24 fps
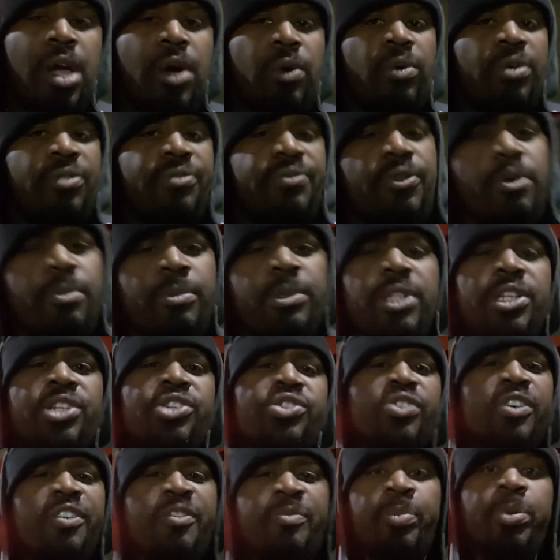when Formula
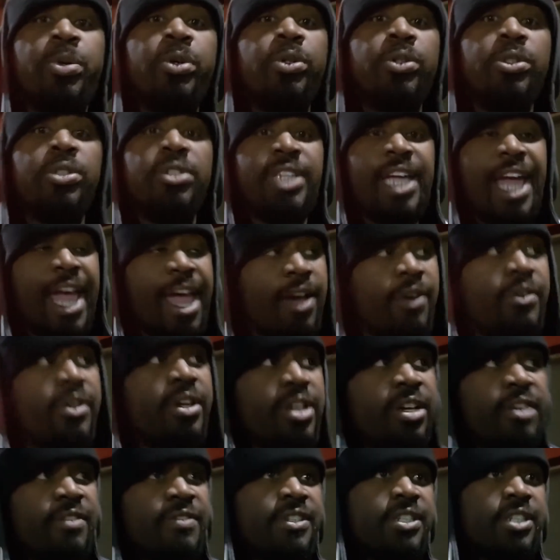Drift pulled out
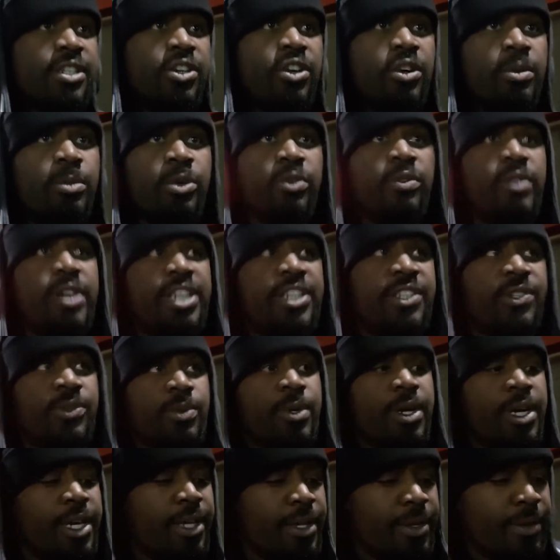of Sonoma
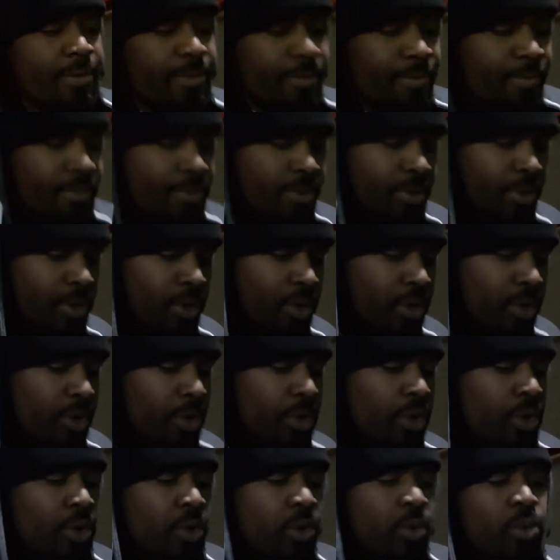Raceway,
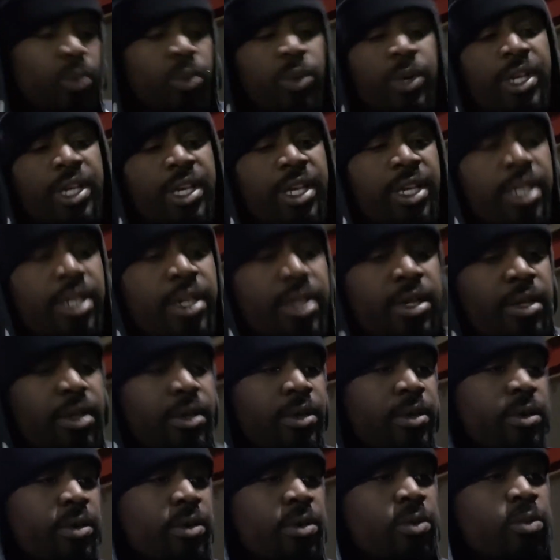we
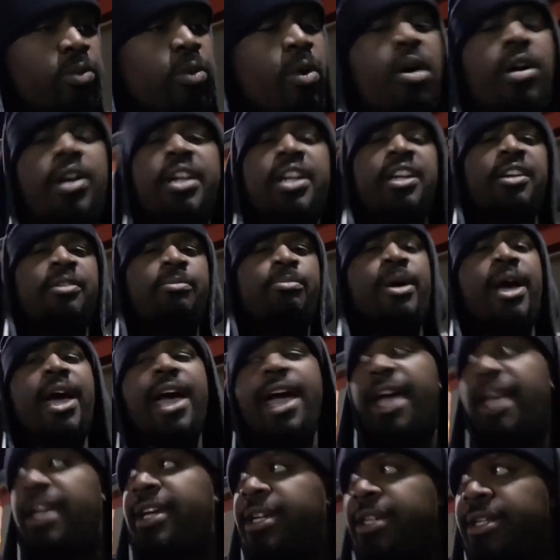wanted it
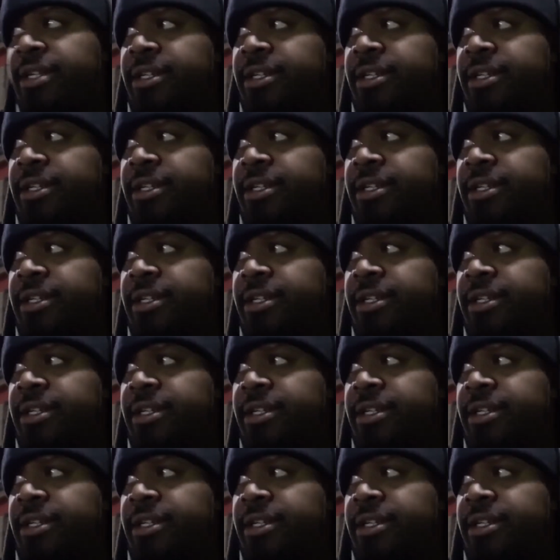back.